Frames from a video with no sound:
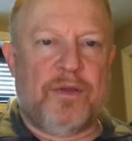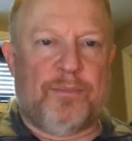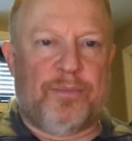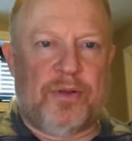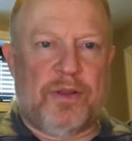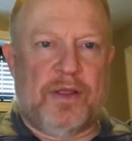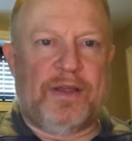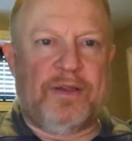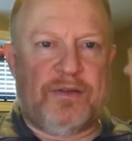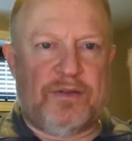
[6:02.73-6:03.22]
the
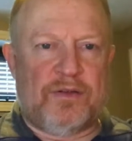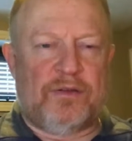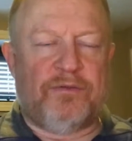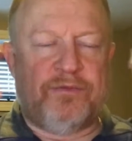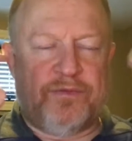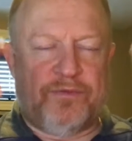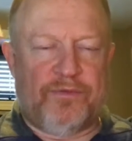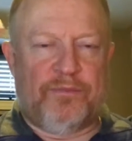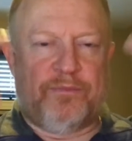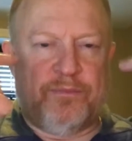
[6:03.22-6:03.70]
place
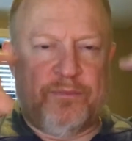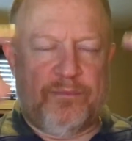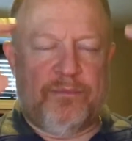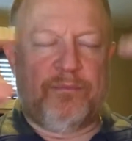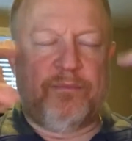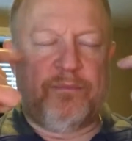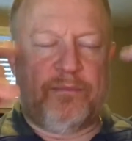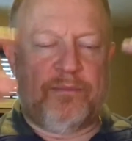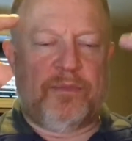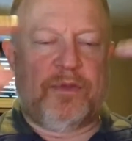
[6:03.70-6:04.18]
of
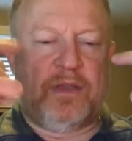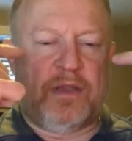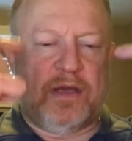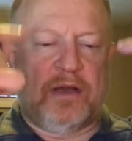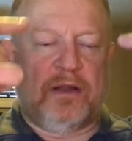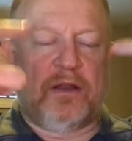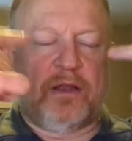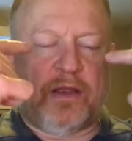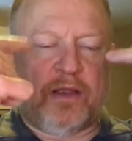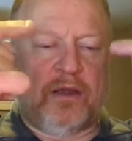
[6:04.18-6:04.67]

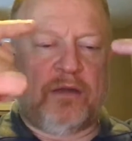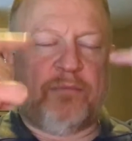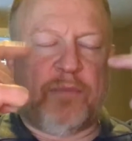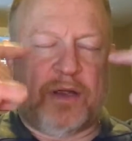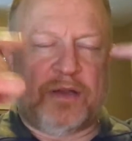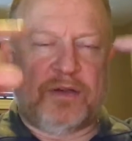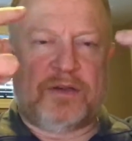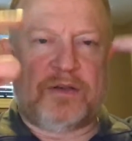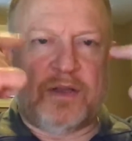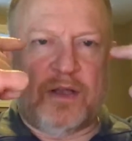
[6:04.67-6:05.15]
yelling at
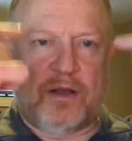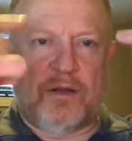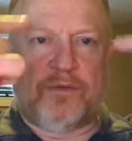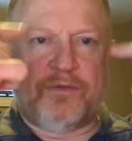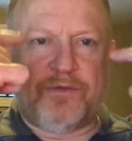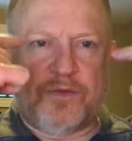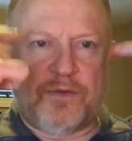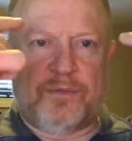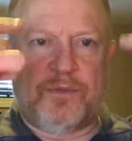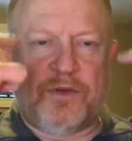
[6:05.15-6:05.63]

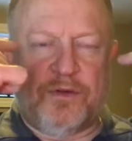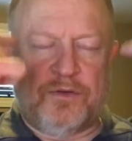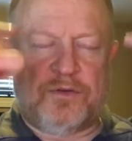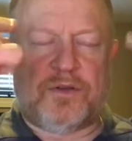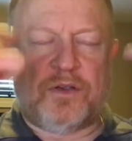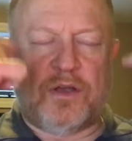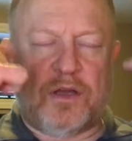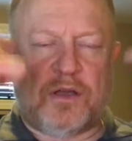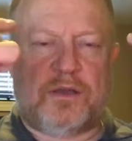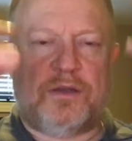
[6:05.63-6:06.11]
myself and you
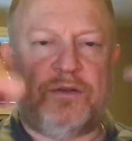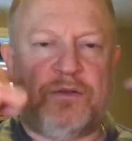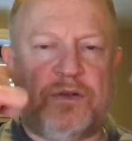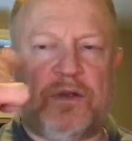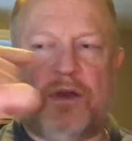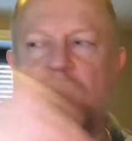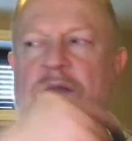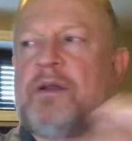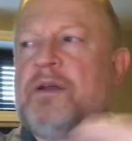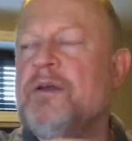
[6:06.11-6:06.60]
suck, you
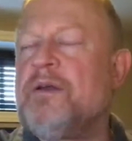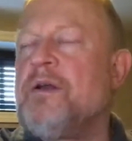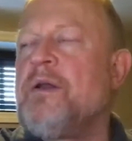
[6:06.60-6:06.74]
suck,